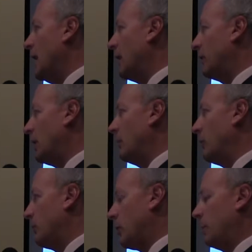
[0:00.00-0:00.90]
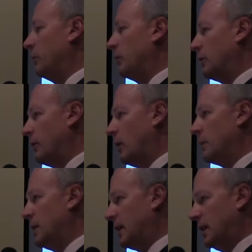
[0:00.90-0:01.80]
except for purposes of
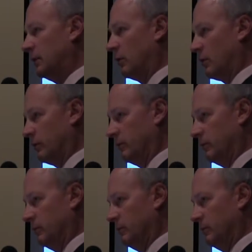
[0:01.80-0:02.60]
helping that kid learn.